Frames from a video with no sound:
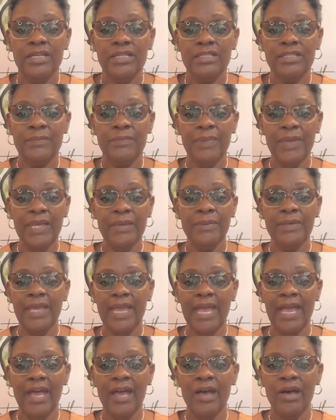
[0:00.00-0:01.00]
the baby
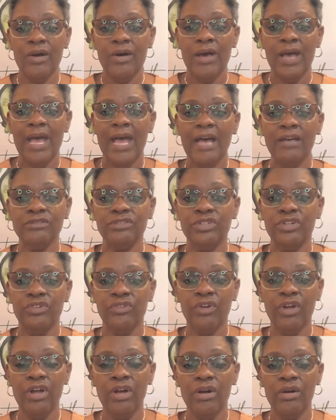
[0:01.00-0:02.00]
owl how to
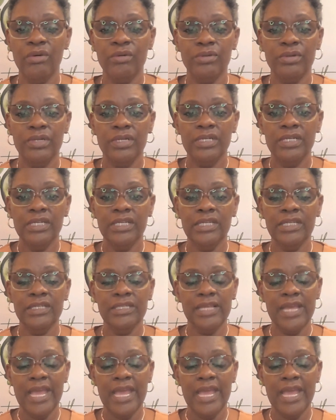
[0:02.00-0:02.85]
grow, and